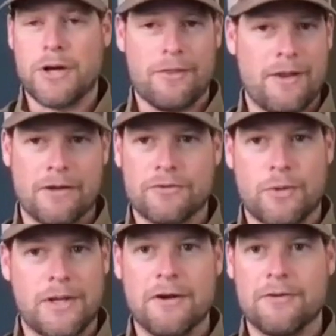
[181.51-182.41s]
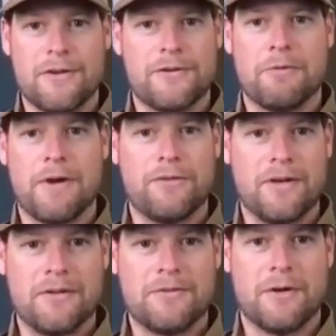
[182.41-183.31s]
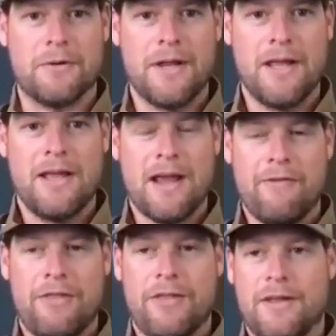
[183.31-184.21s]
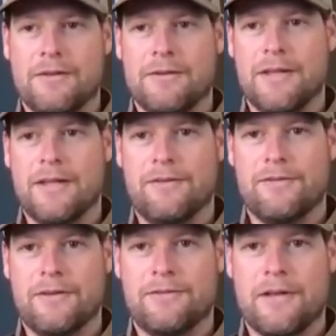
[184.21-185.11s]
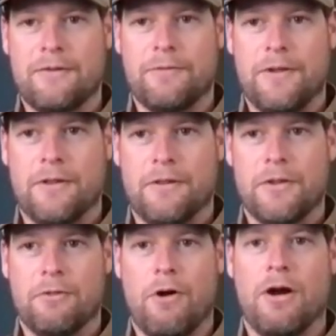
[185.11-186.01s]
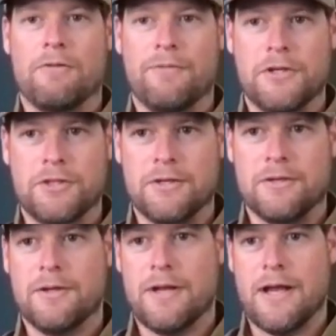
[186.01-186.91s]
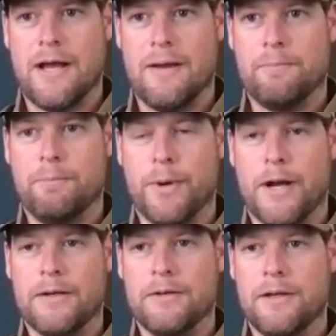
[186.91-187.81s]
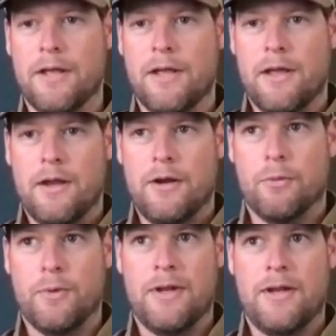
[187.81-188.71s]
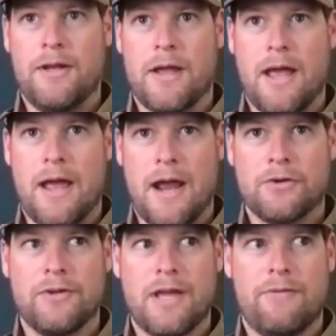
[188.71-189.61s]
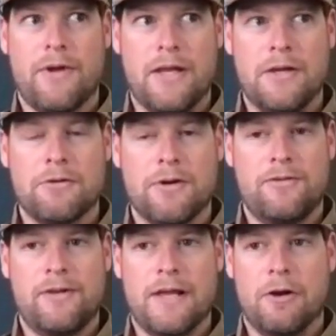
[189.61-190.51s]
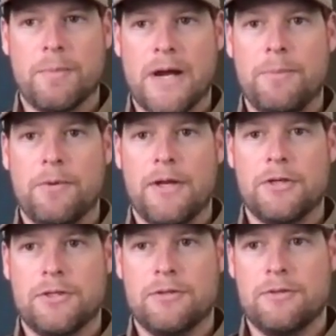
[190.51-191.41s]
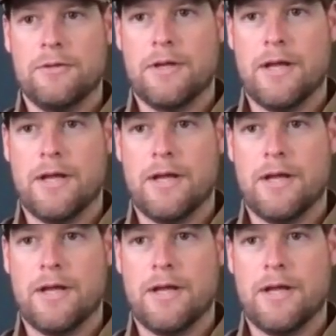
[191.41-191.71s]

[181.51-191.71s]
draw in the next 20 years as a resident. So everything is definitely the long vision. But we actually have an increasing elk population.